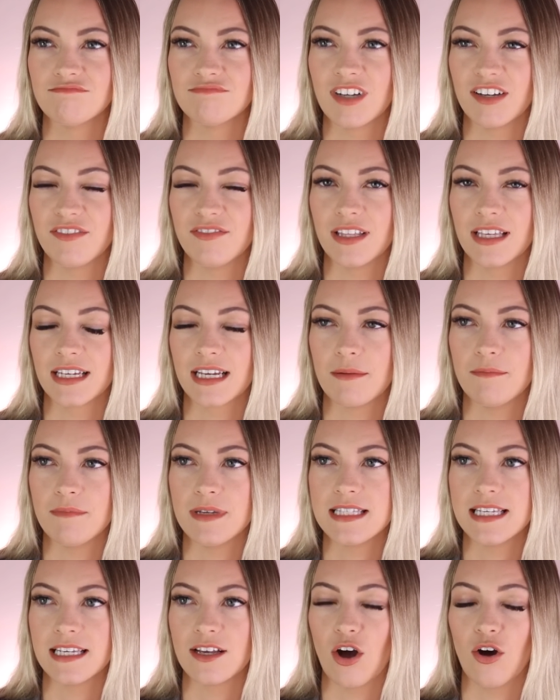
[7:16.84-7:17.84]
I feel like I'm
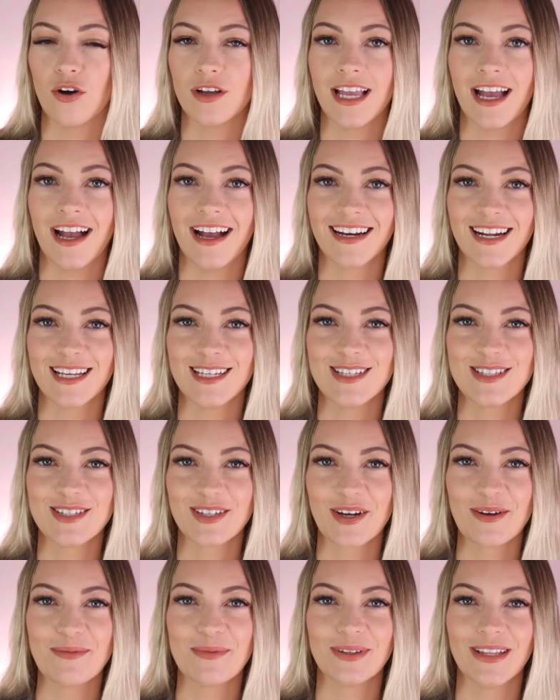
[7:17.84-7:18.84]
missing. Oh yeah, and I used to
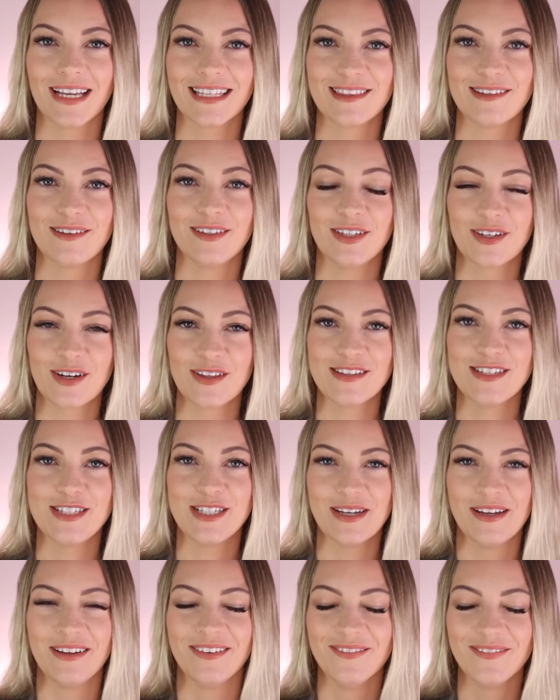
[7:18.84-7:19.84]
go for like the, you know, the
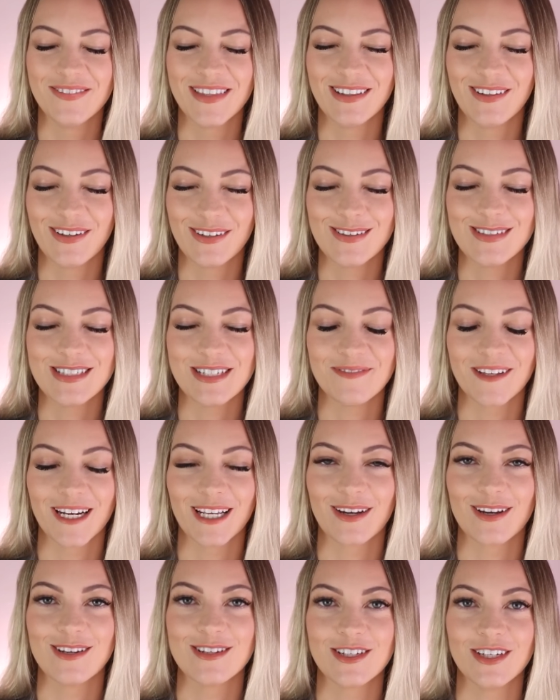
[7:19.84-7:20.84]
gym, the local gym that
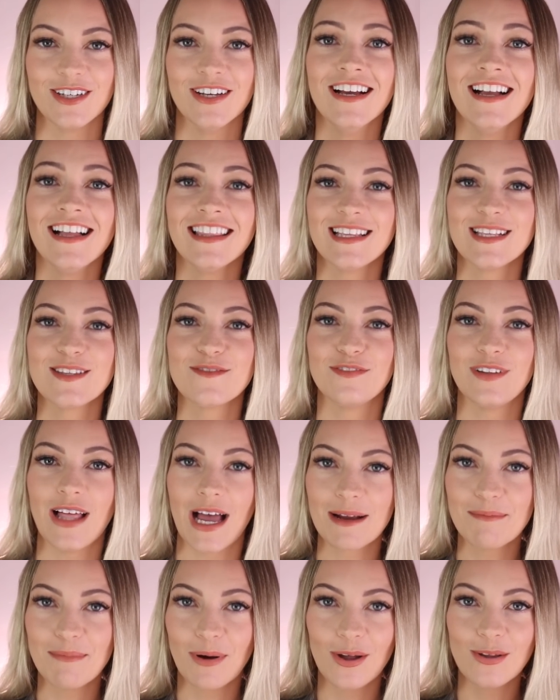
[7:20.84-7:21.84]
I go to, there's
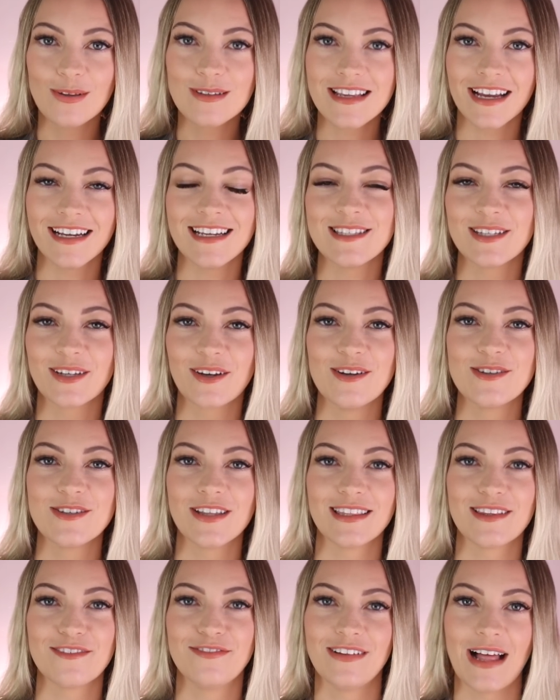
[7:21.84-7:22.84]
flagpoles. I used to go do
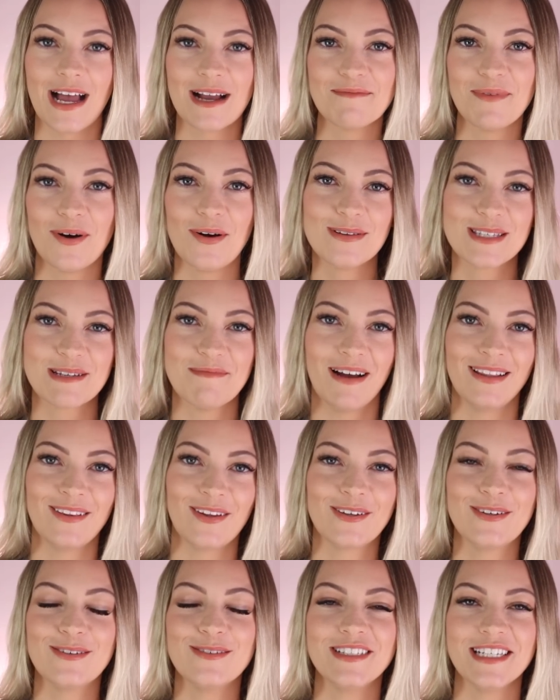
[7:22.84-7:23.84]
like the flagpoles at my
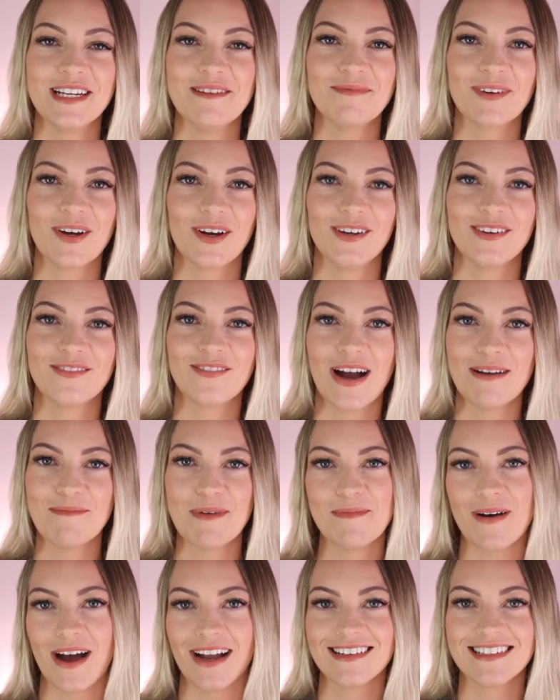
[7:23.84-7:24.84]
local gym, go ride
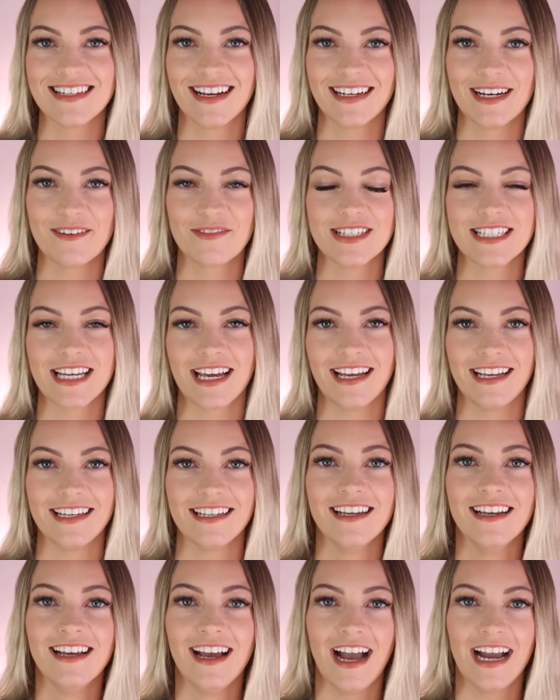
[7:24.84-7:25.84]
my bike down every
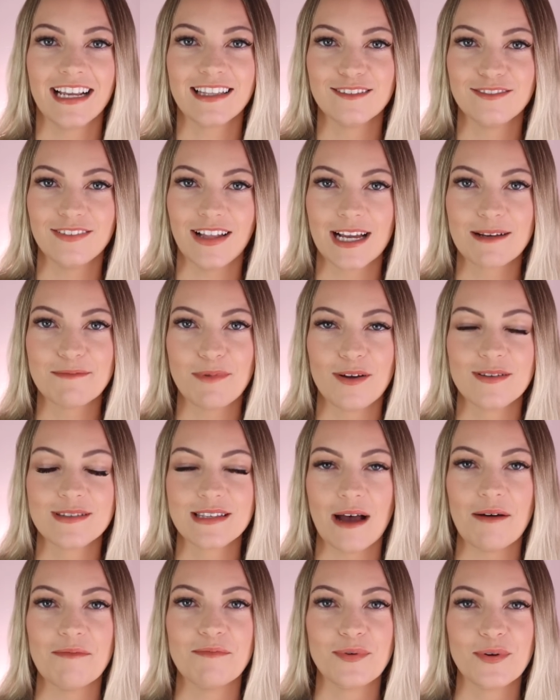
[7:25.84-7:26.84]
day, hang the flagpoles
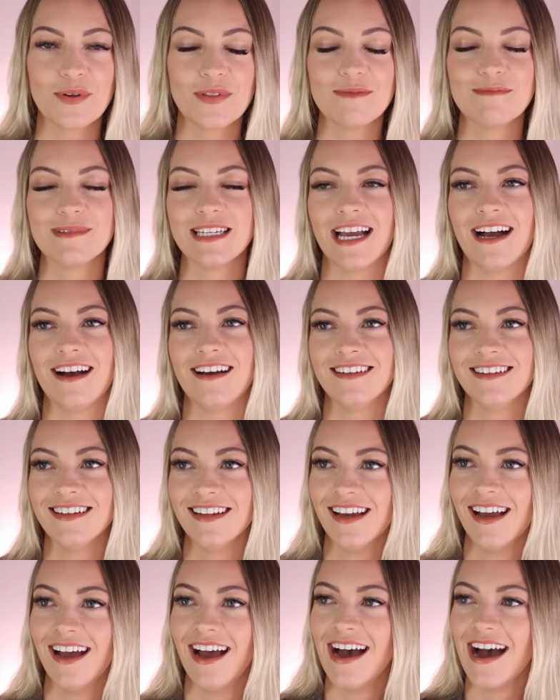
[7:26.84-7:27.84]
up and pull them down.
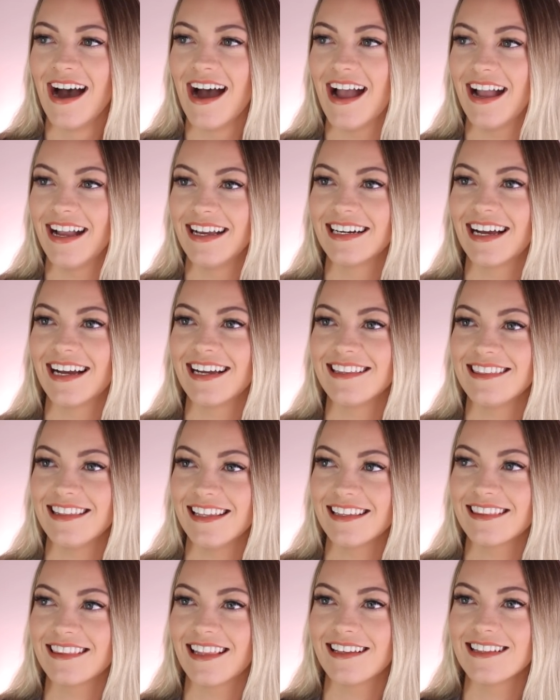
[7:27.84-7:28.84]
And I
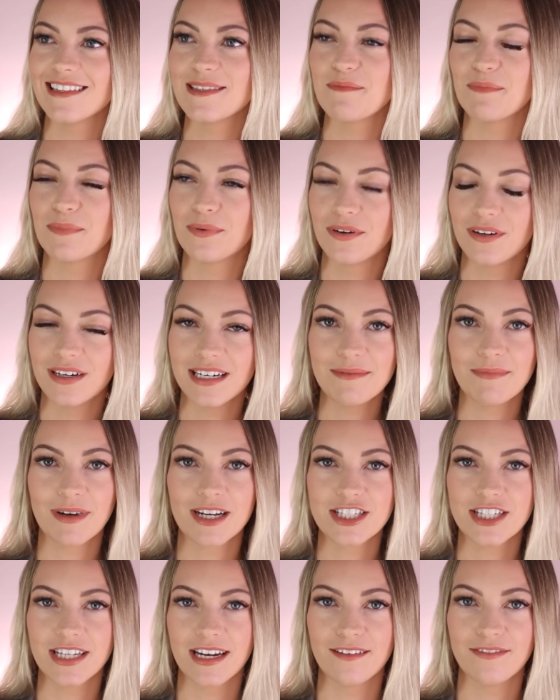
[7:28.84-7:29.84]
think that's pretty much it.